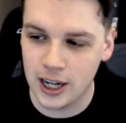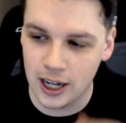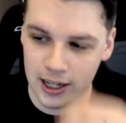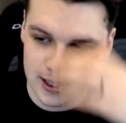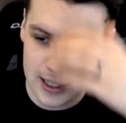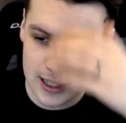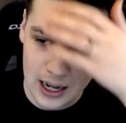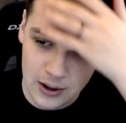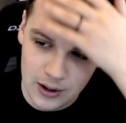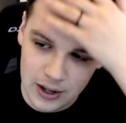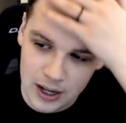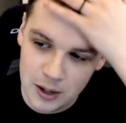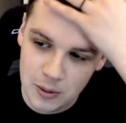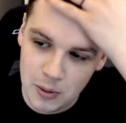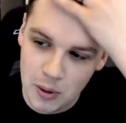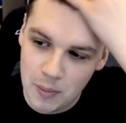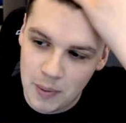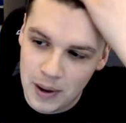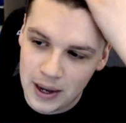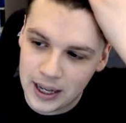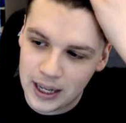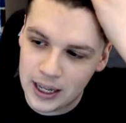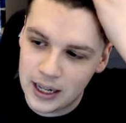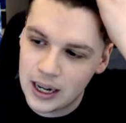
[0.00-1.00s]
cuts out and he'll be
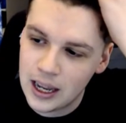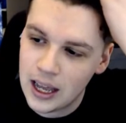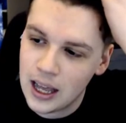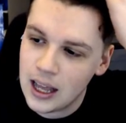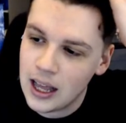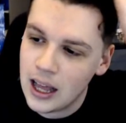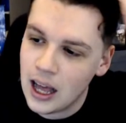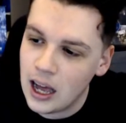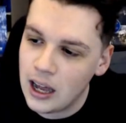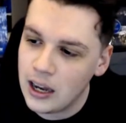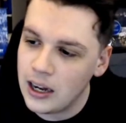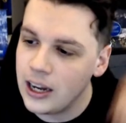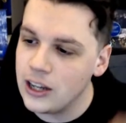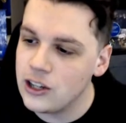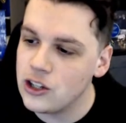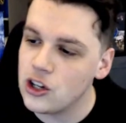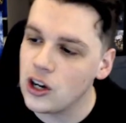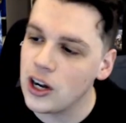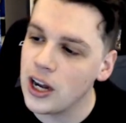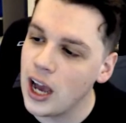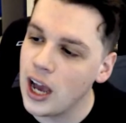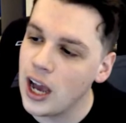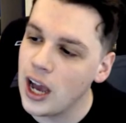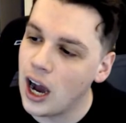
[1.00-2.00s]
back in
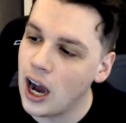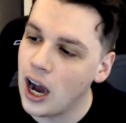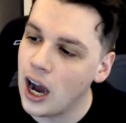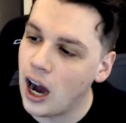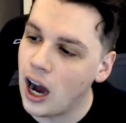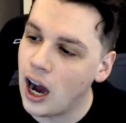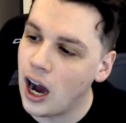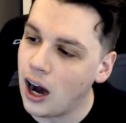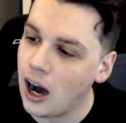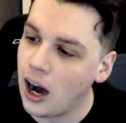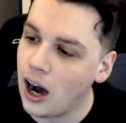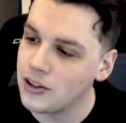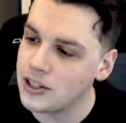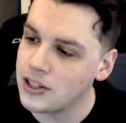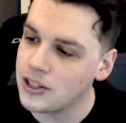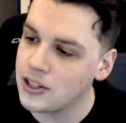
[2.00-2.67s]
literally half a second.